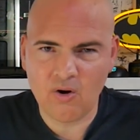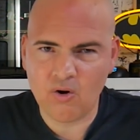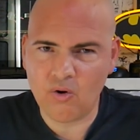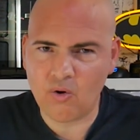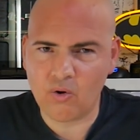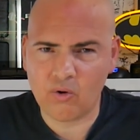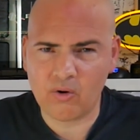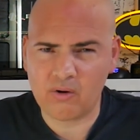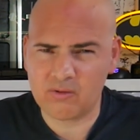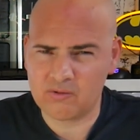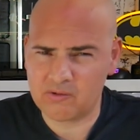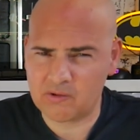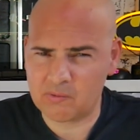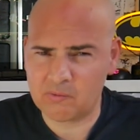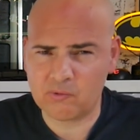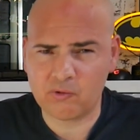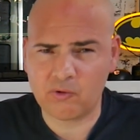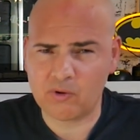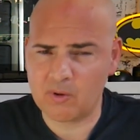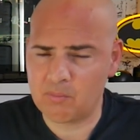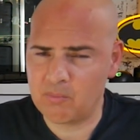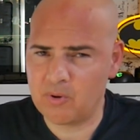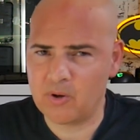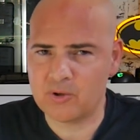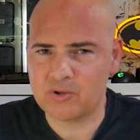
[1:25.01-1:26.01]
or just
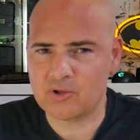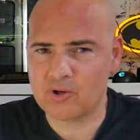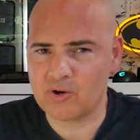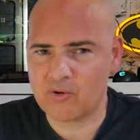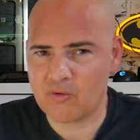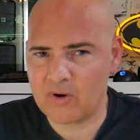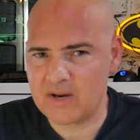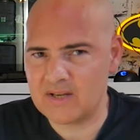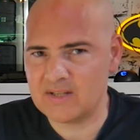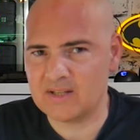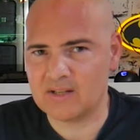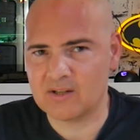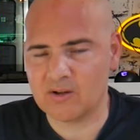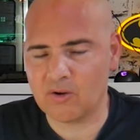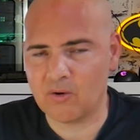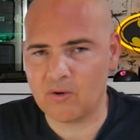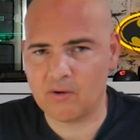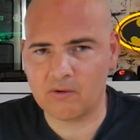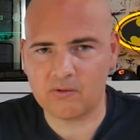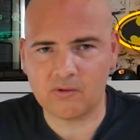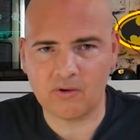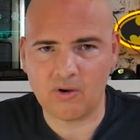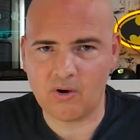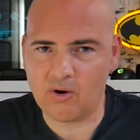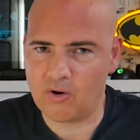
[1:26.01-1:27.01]
trying to push crazy
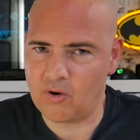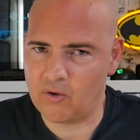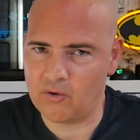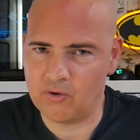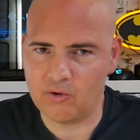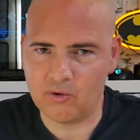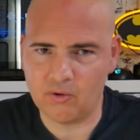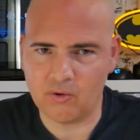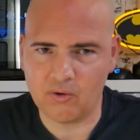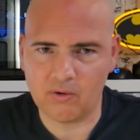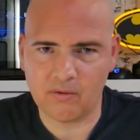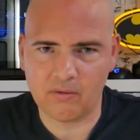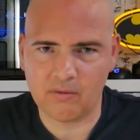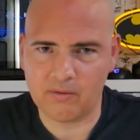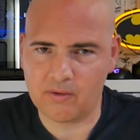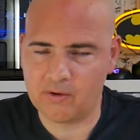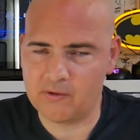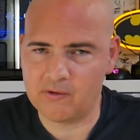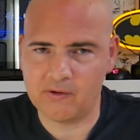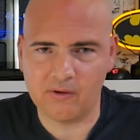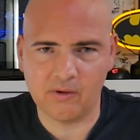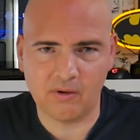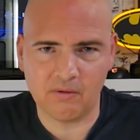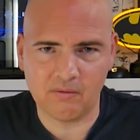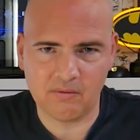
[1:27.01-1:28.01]
clocks on your
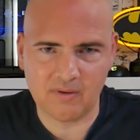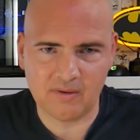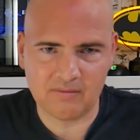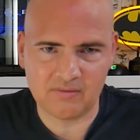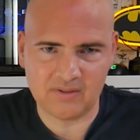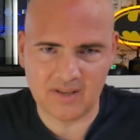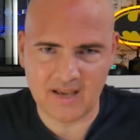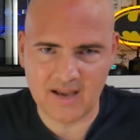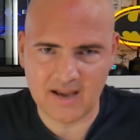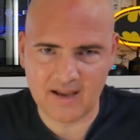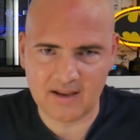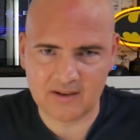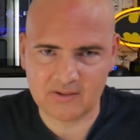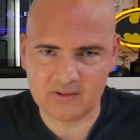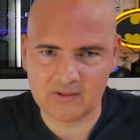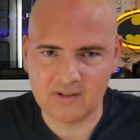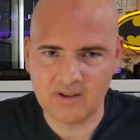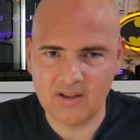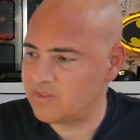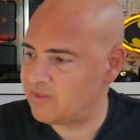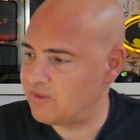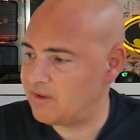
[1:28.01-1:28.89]
3950X,